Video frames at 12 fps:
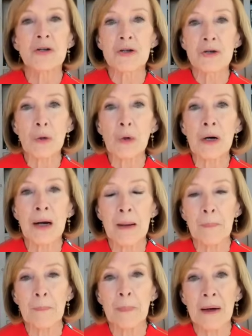shore
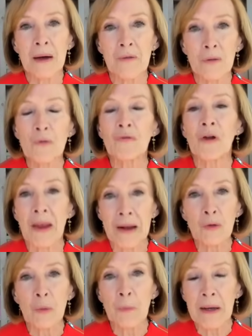up through
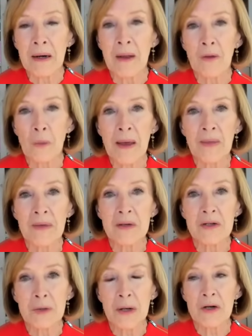philanthropy and other
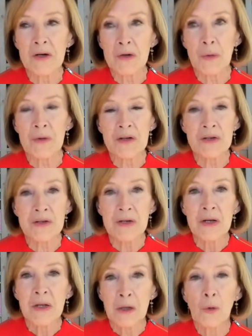methods, trying to shore these
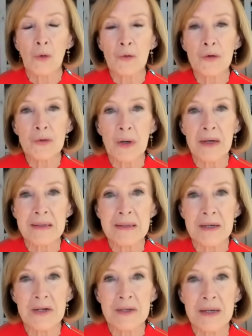local news
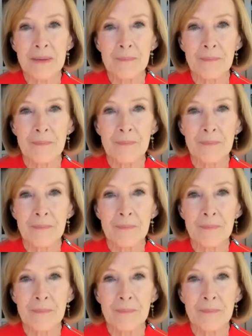organizations up.